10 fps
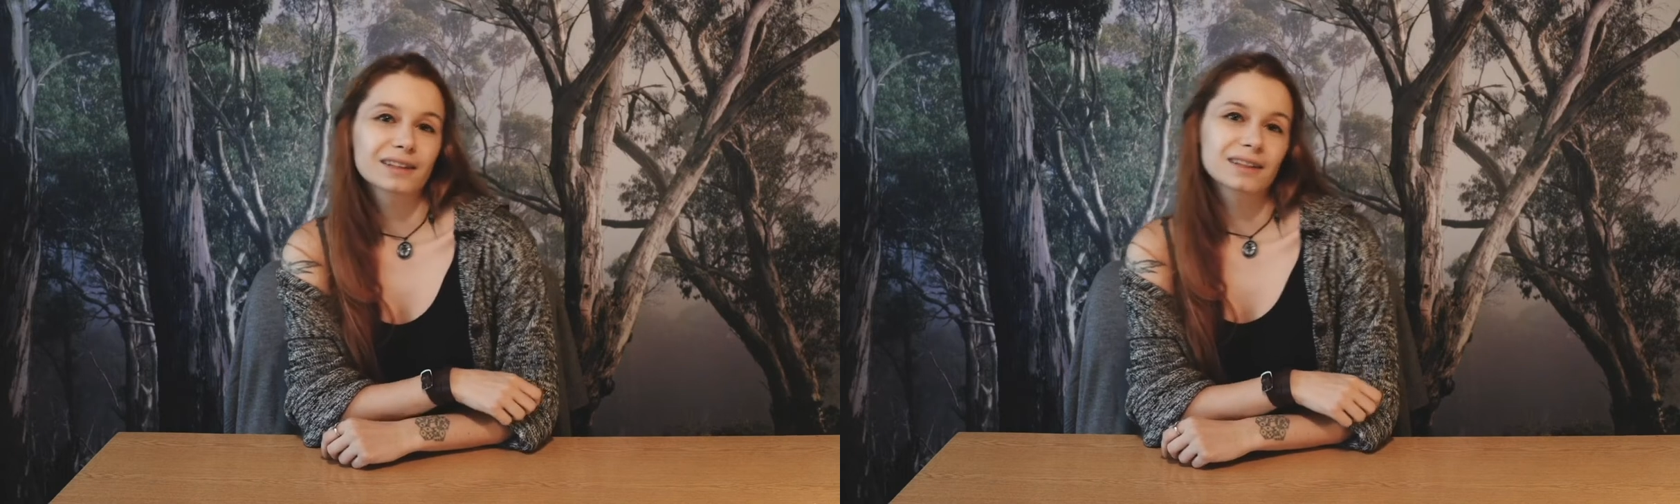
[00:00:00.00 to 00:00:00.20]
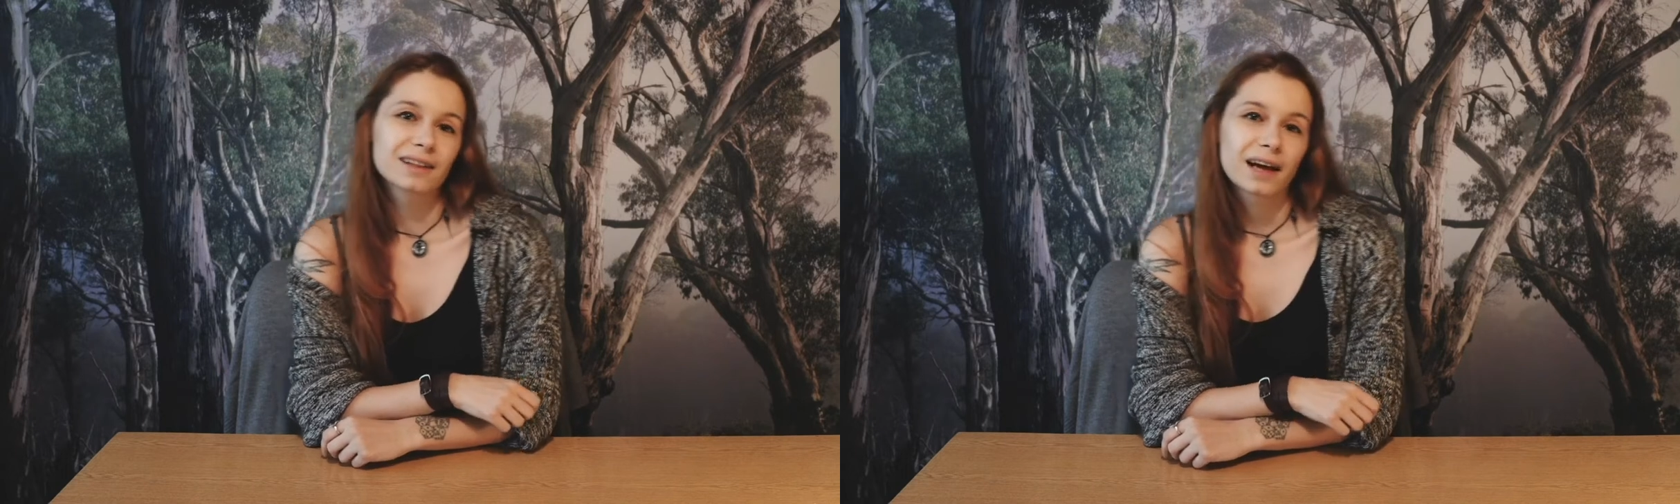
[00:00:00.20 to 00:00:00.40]

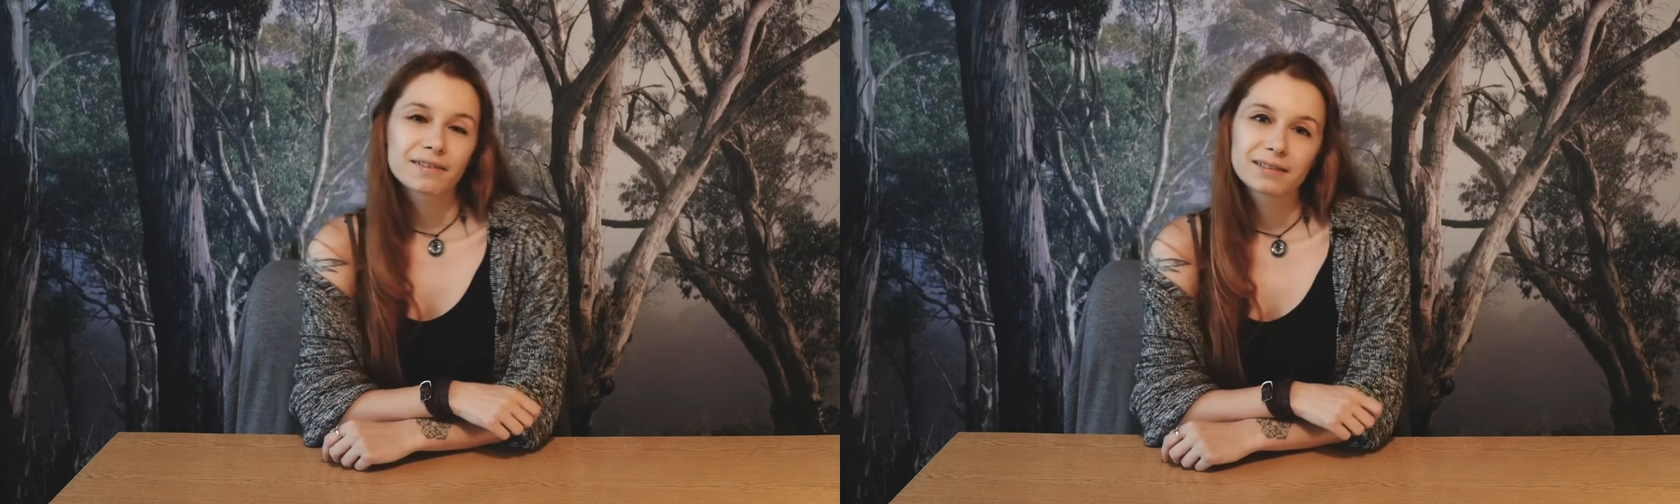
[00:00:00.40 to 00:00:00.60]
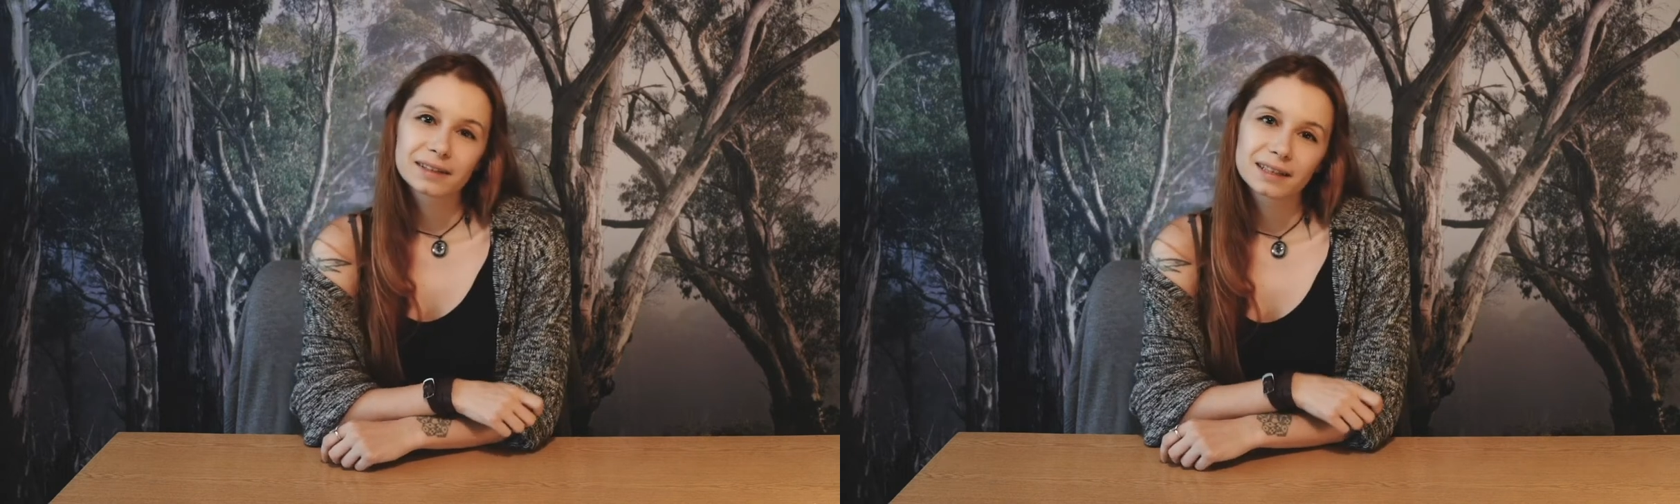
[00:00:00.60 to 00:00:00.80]
and
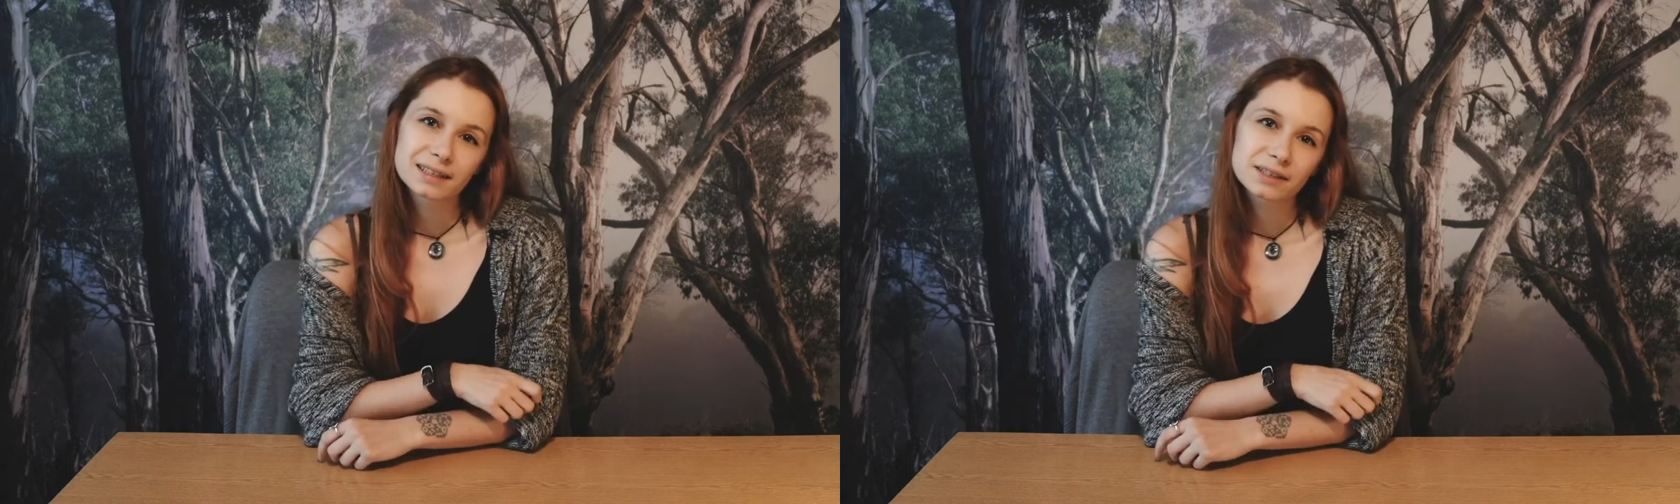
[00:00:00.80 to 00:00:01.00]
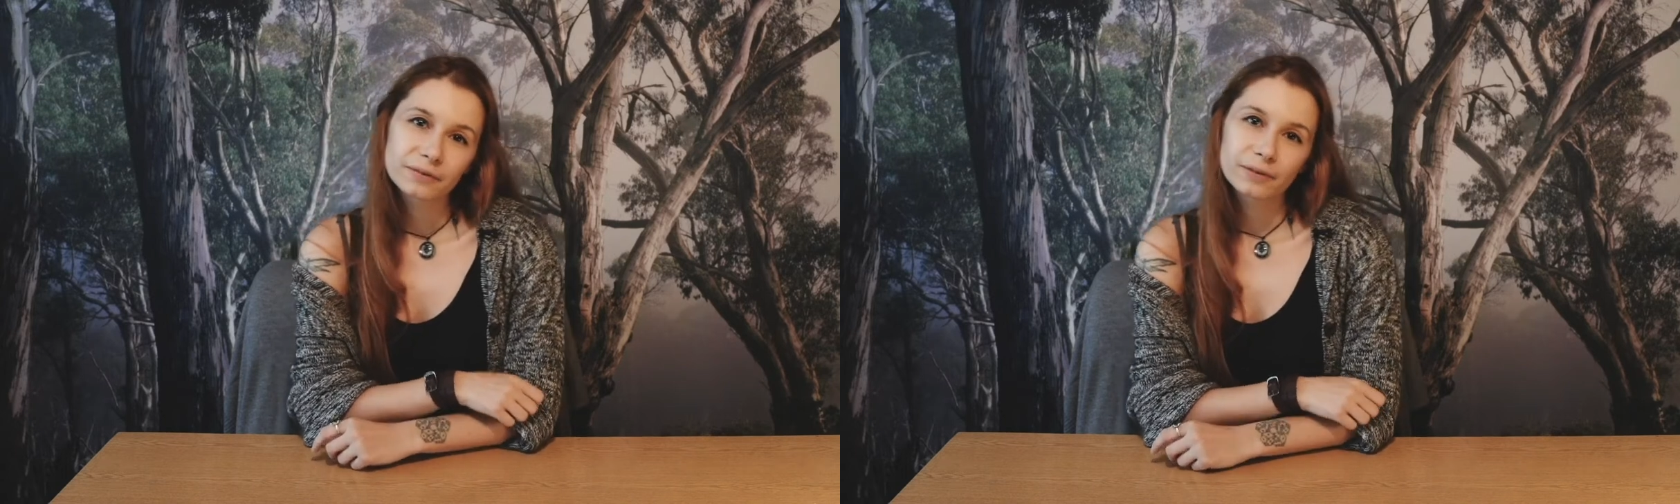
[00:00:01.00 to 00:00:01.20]

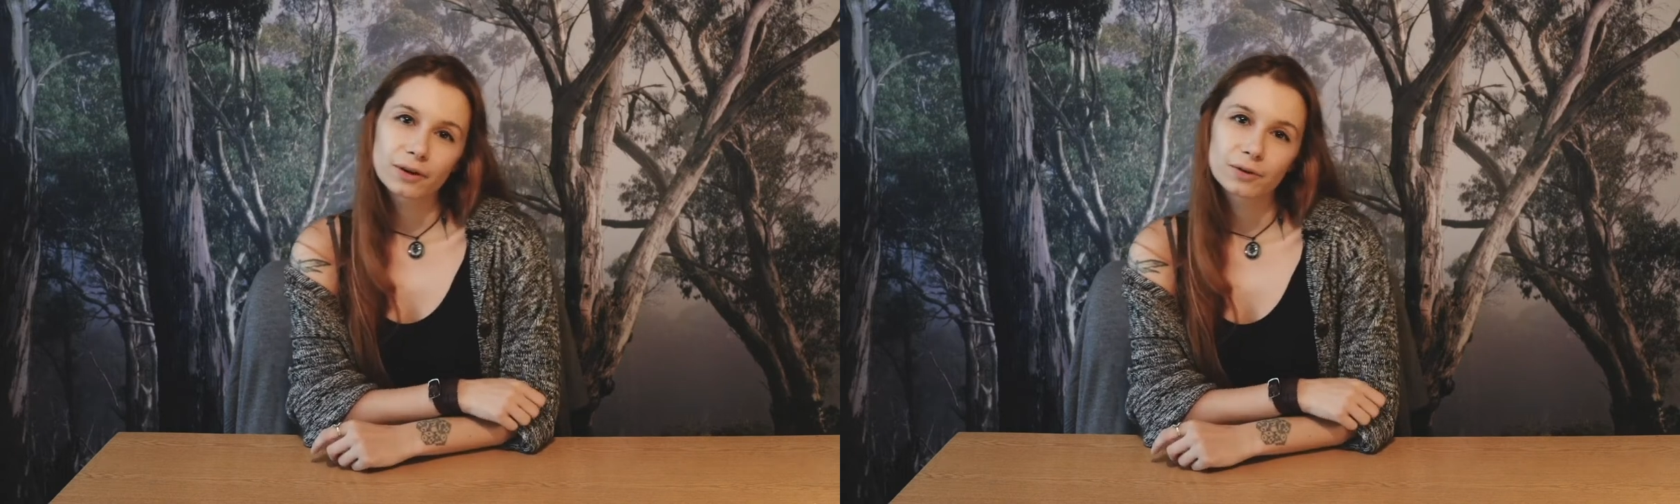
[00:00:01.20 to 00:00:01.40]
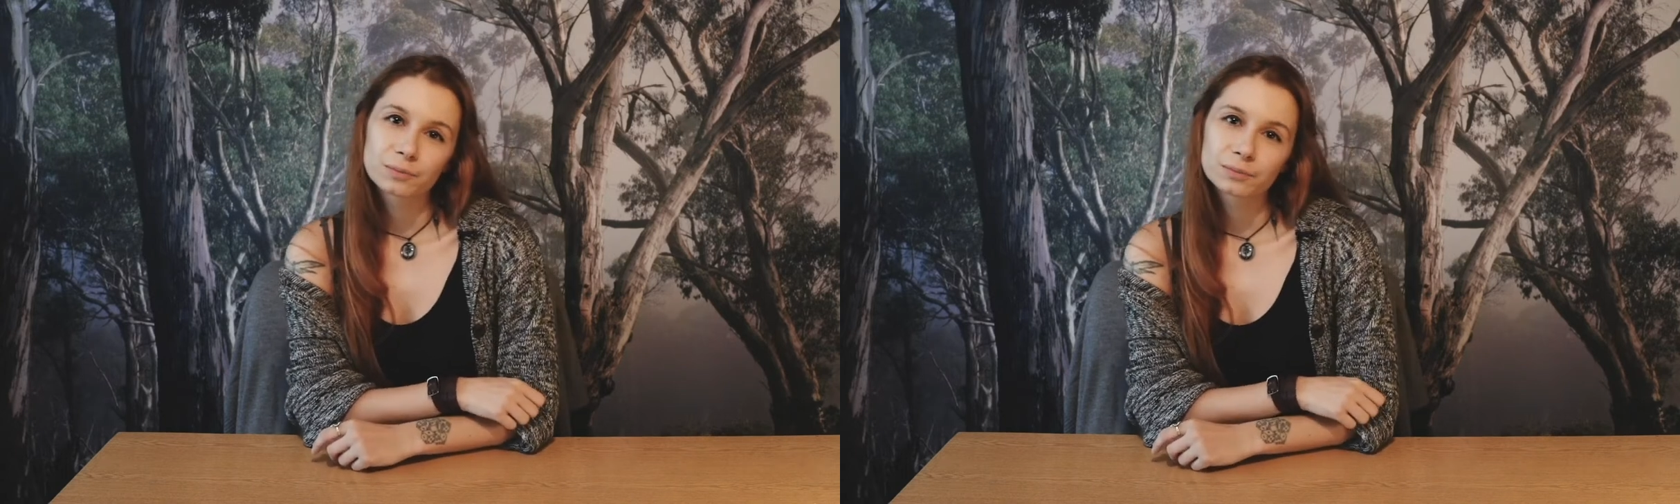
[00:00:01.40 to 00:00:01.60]
liveliness
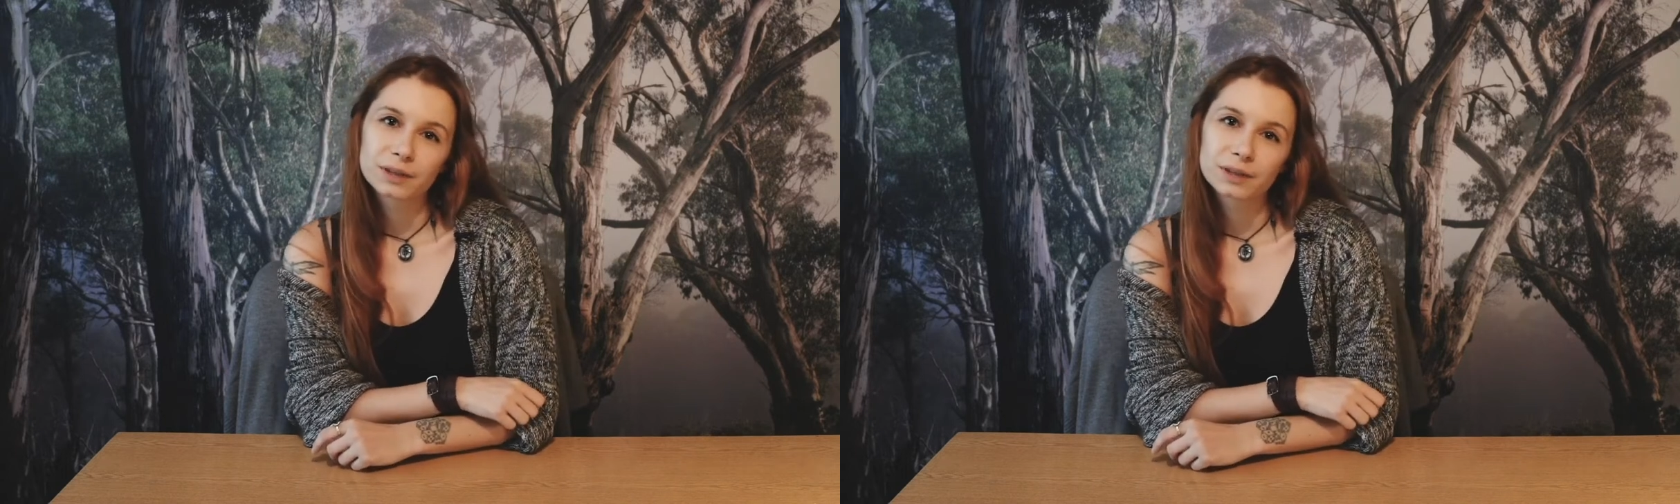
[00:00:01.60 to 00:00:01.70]
from